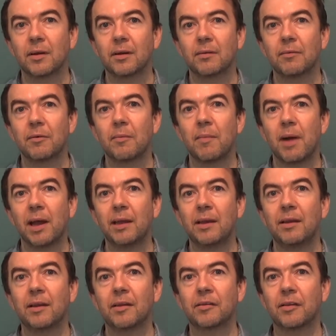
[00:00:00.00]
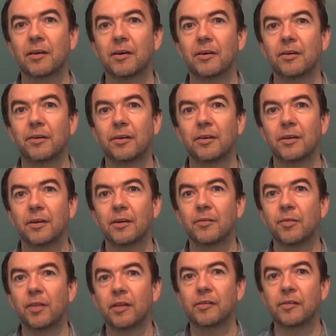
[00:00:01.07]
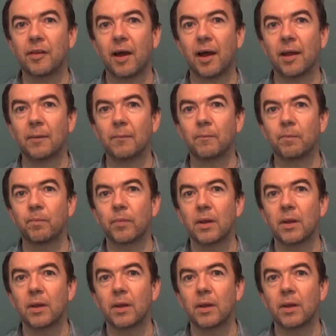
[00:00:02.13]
Remind us, God, of this time.